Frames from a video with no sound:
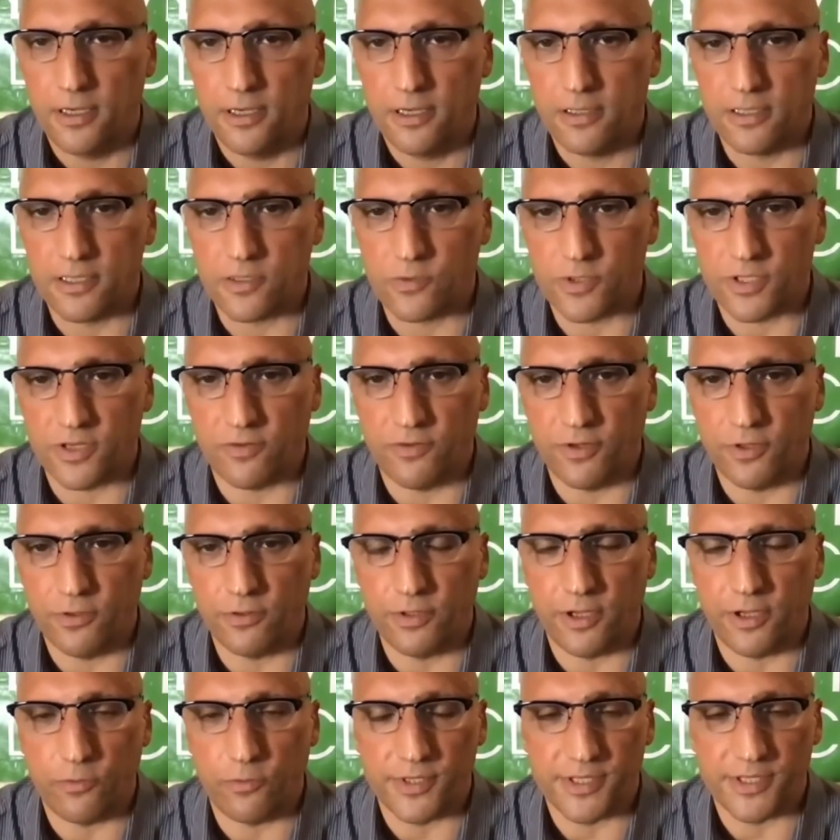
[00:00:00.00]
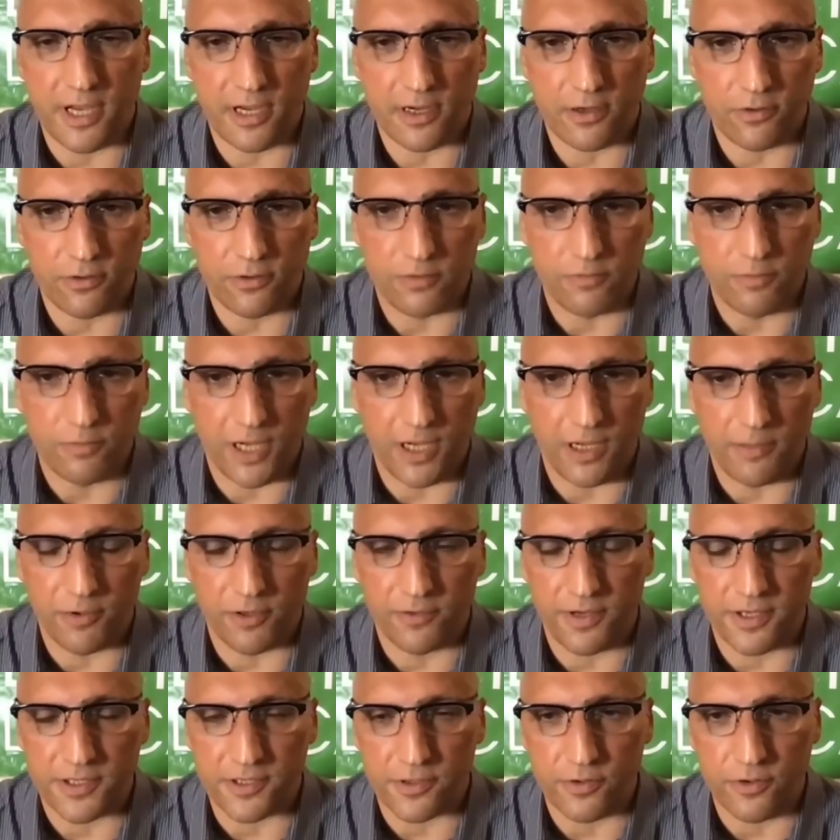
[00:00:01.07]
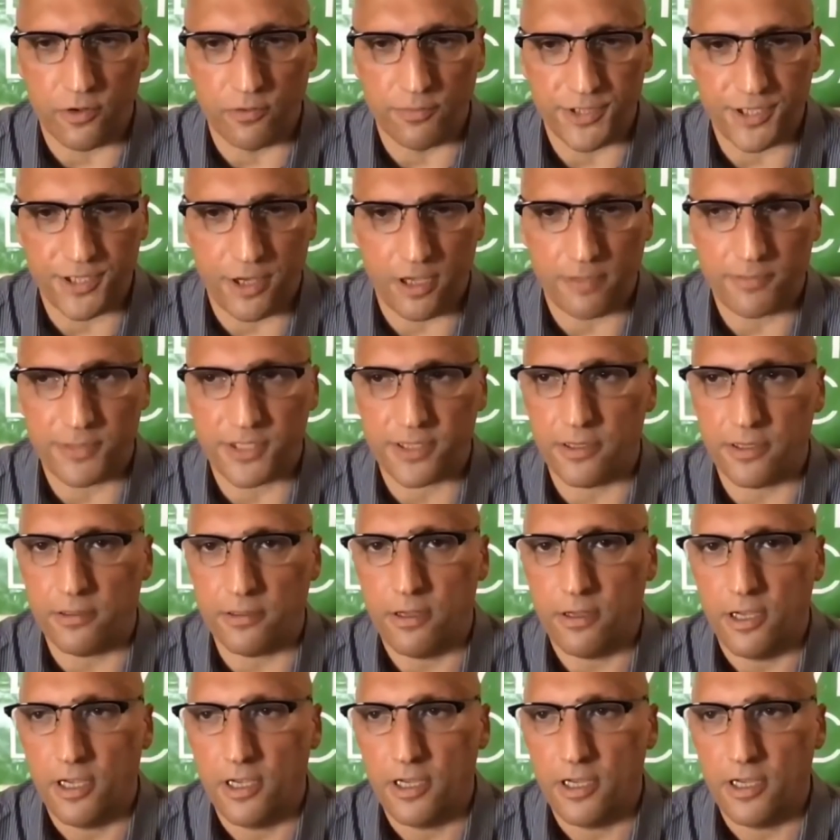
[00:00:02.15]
This was a view that was echoed by Professor Noam Chomsky.